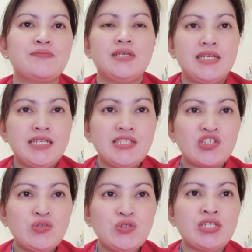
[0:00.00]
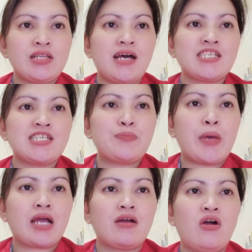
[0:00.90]
Is a crucial
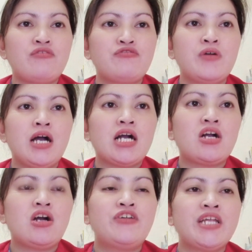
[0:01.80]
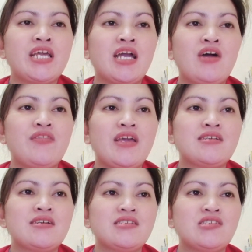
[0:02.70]
aspect of governing how
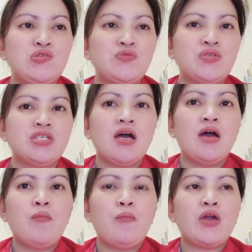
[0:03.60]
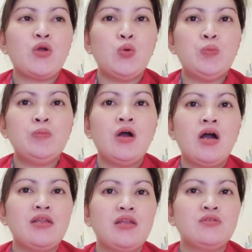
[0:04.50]
data is used, by whom,
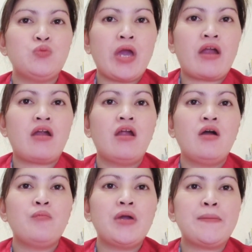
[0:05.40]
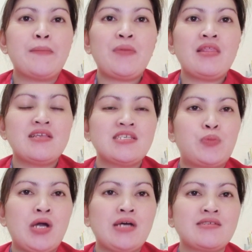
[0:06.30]
and where. By mapping these
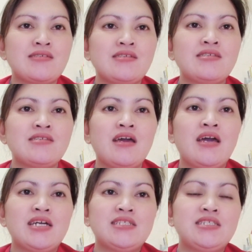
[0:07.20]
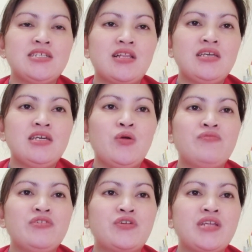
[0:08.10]
processes, ideally,
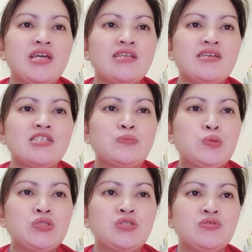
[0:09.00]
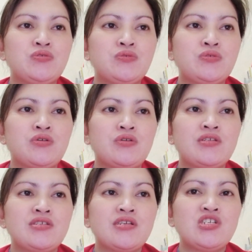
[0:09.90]
before data is put to use,
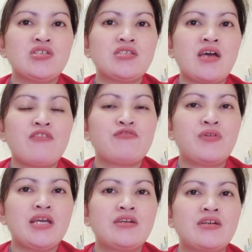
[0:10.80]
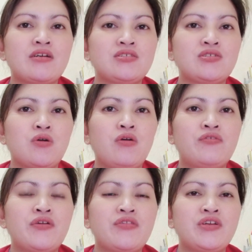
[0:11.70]
organizations have greater control
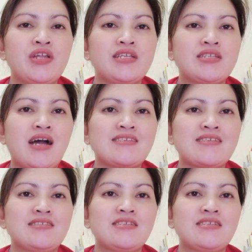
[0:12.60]
over their data assets.